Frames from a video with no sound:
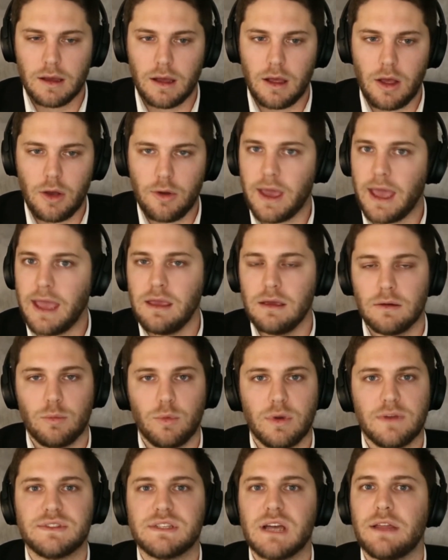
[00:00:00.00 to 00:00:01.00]
okay,
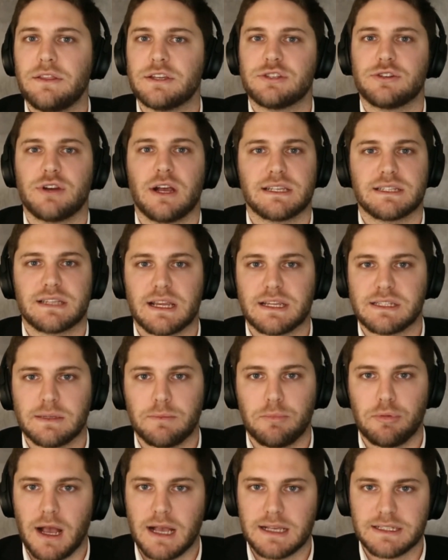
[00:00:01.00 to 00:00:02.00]
we've done the stress testing
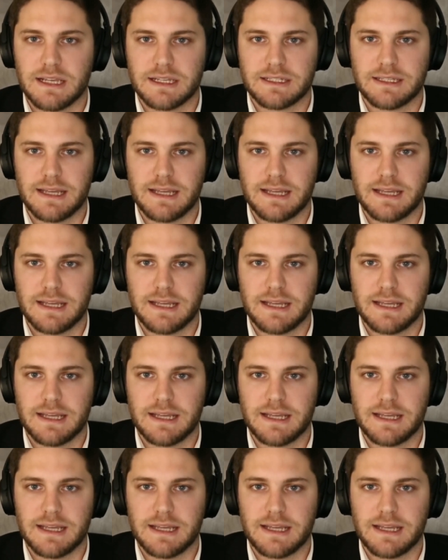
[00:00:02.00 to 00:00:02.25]
process